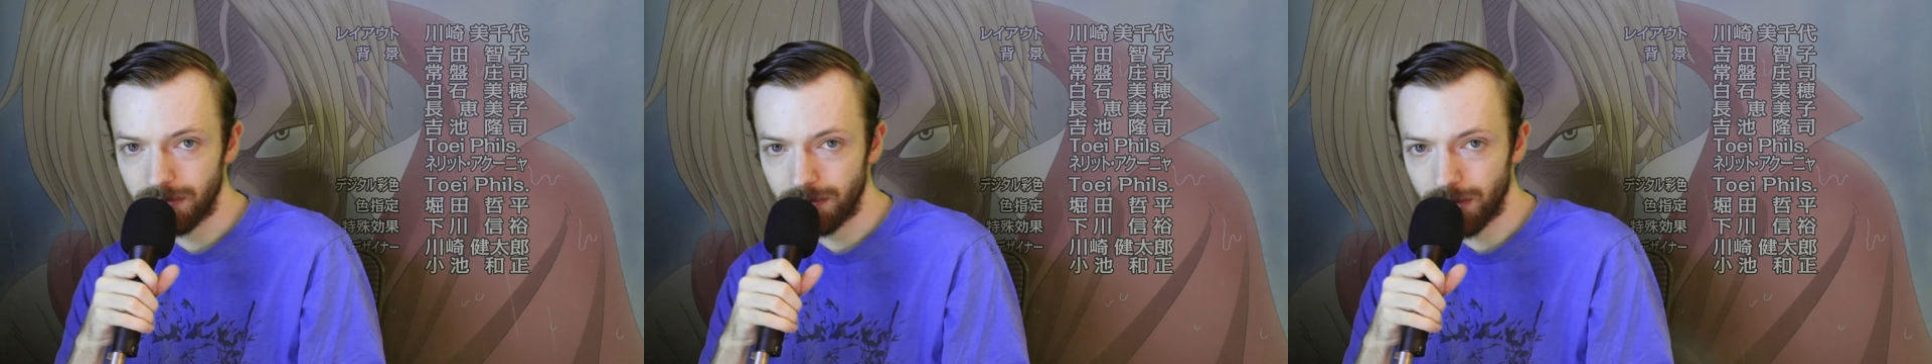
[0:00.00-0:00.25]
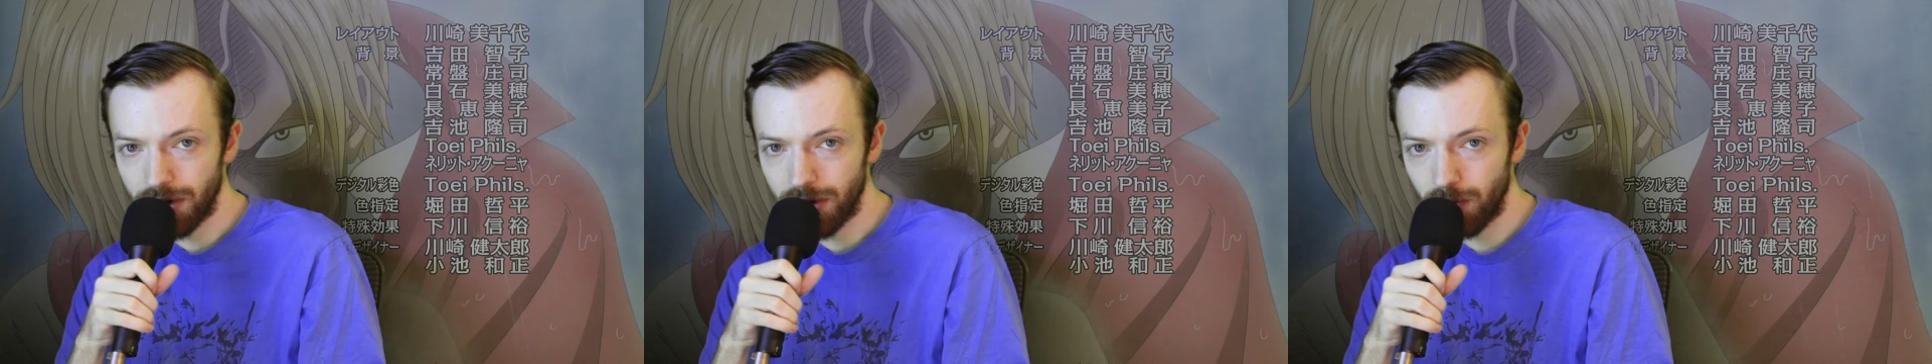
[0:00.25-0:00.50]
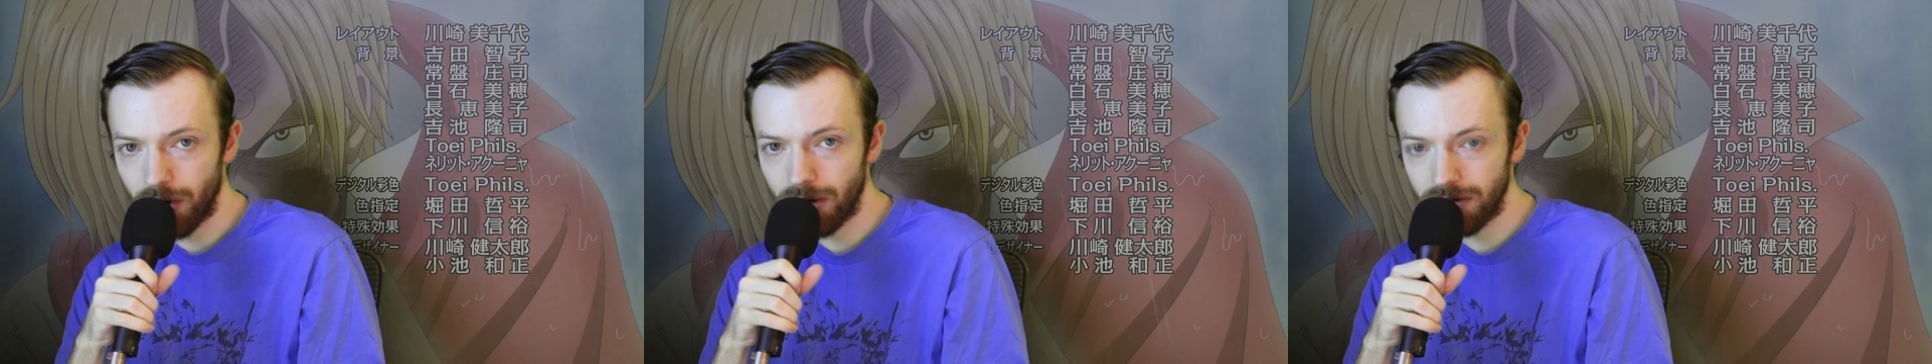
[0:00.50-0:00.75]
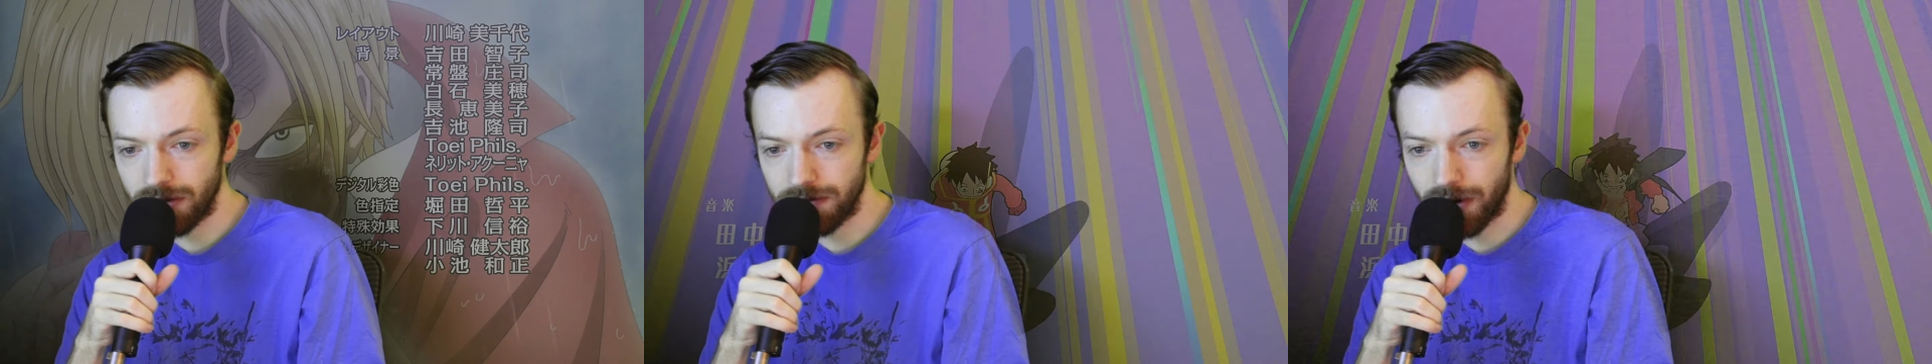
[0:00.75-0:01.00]
pretty
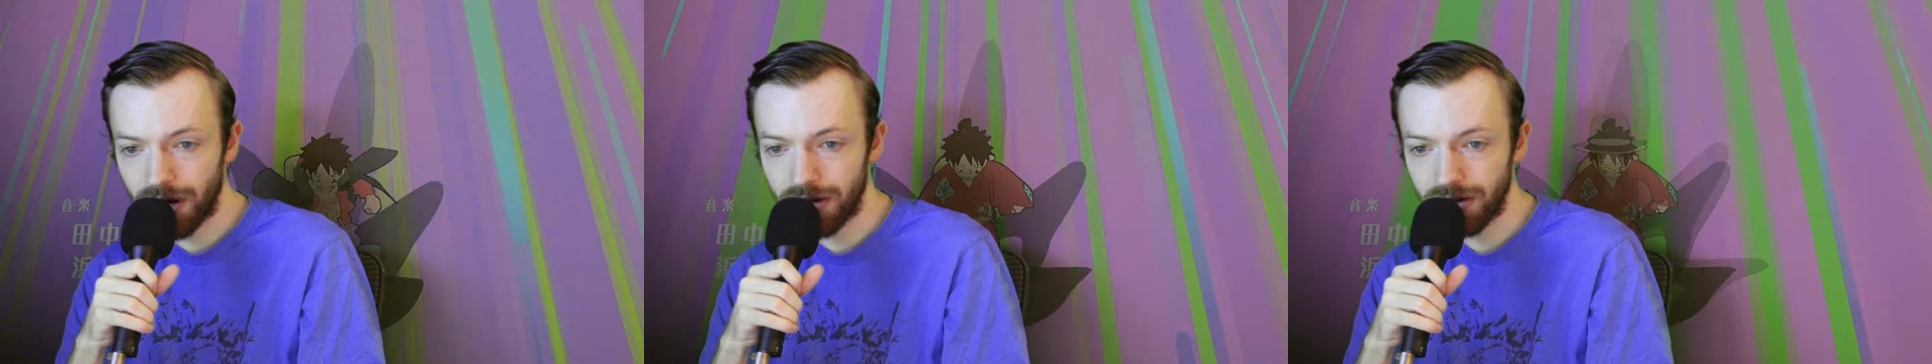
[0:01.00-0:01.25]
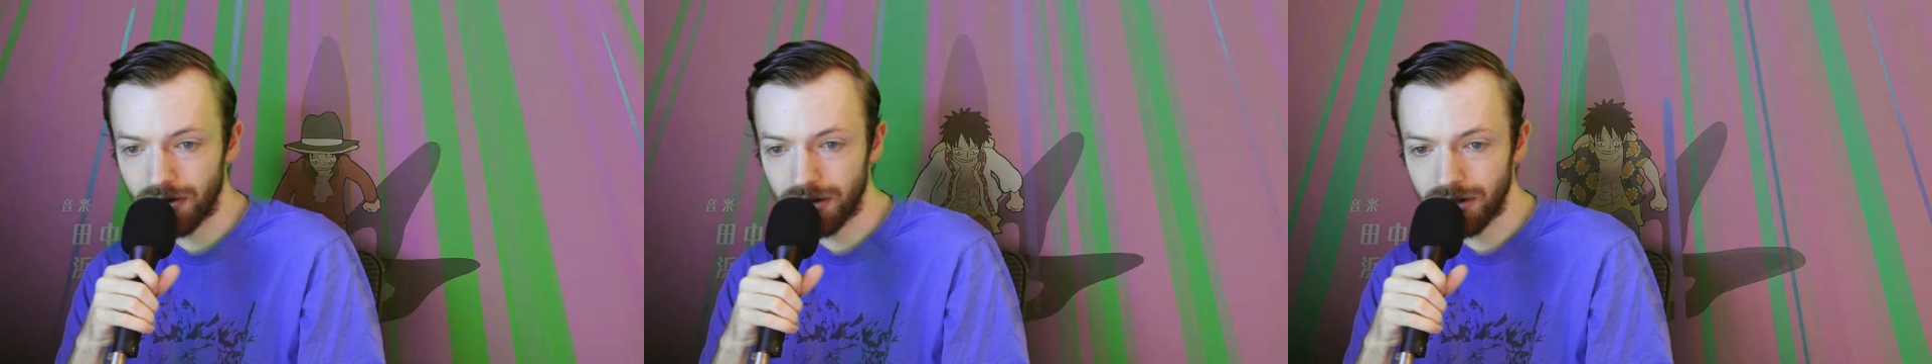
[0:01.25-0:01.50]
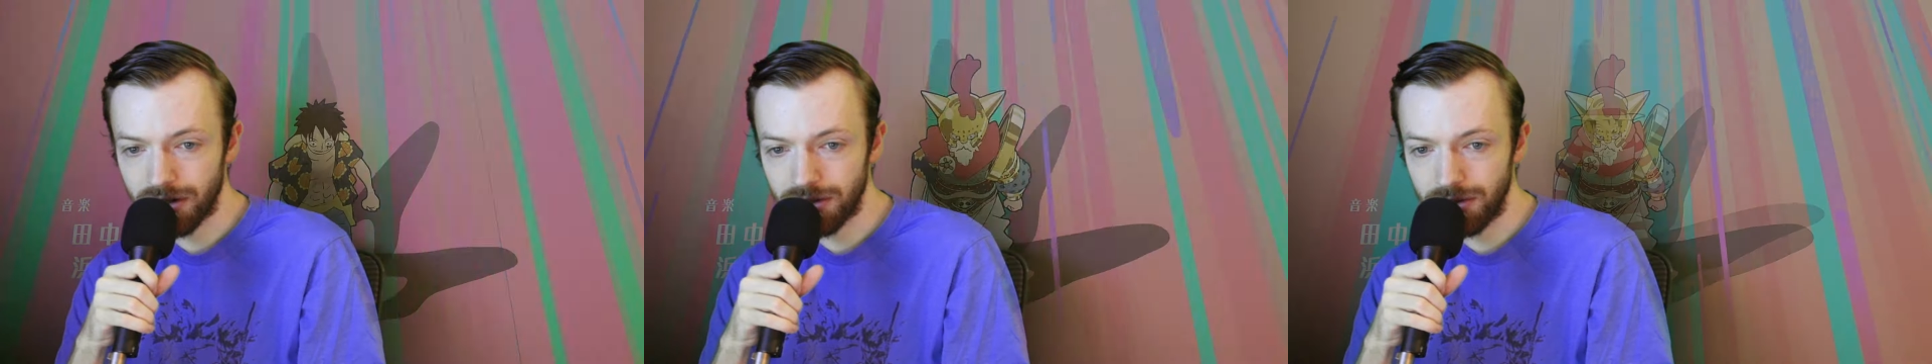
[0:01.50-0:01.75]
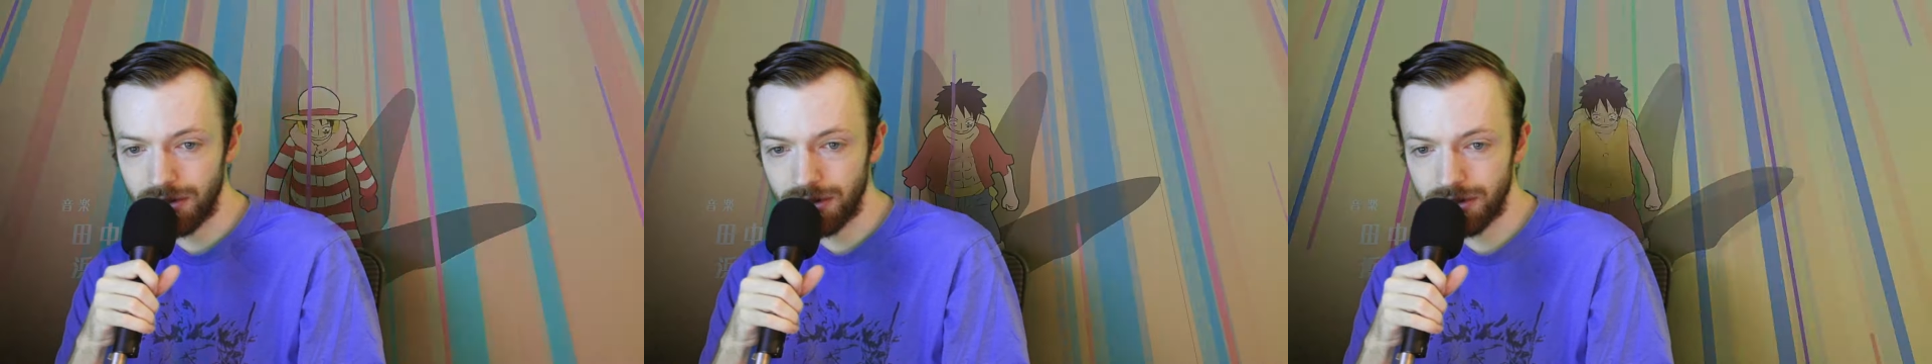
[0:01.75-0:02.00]
well defined arc,
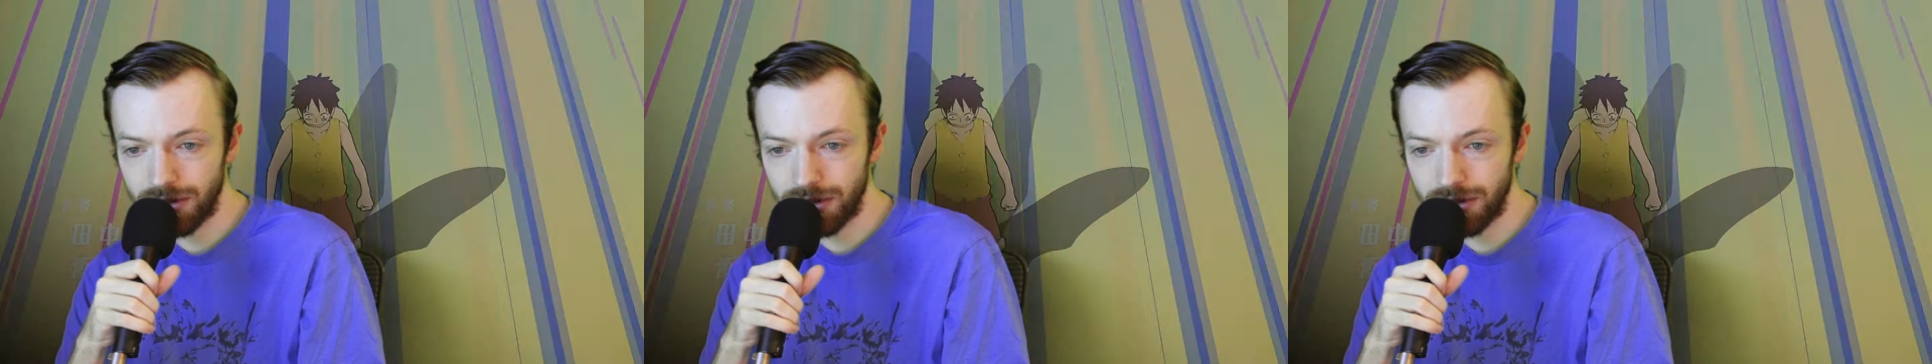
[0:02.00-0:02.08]
so you can